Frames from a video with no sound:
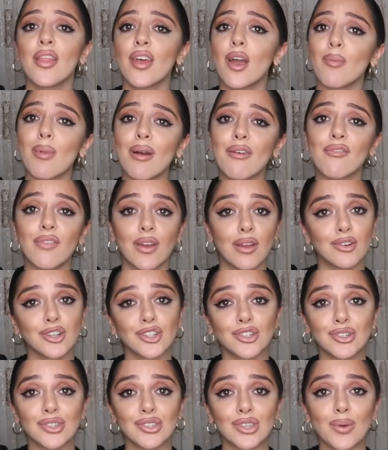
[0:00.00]
They are my
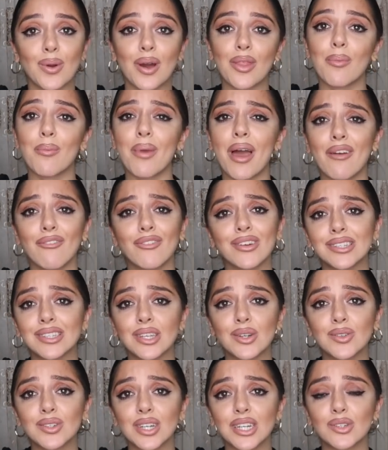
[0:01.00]
favourite shoes. I wear them every
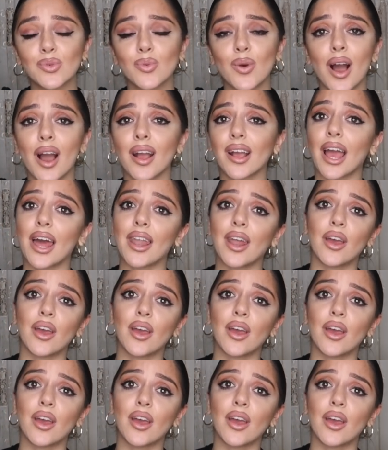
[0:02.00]
single day to work,